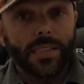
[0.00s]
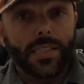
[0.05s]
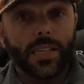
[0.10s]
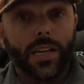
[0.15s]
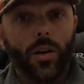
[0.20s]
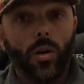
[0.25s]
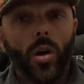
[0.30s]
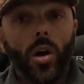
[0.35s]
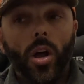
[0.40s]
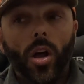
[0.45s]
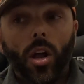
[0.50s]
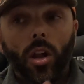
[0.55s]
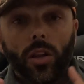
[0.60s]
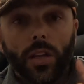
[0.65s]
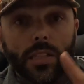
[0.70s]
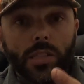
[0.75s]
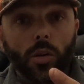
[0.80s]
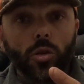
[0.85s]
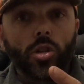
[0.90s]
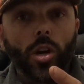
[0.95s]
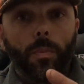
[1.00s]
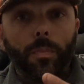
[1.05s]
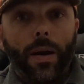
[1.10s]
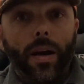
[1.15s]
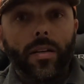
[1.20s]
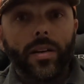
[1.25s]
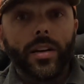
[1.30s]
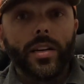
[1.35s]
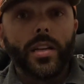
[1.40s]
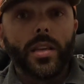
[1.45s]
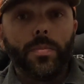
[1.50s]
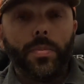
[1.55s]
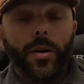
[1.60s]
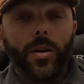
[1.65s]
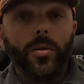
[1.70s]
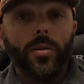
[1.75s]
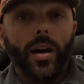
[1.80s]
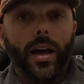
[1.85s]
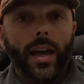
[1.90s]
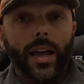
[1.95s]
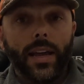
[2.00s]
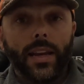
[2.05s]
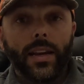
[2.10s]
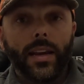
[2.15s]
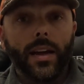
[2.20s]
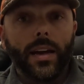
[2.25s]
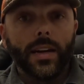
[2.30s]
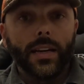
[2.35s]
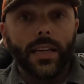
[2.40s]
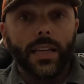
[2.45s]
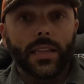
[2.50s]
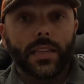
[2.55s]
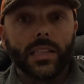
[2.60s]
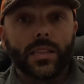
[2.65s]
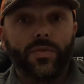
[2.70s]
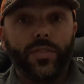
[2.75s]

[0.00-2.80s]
So let's go jump out into the boat and get this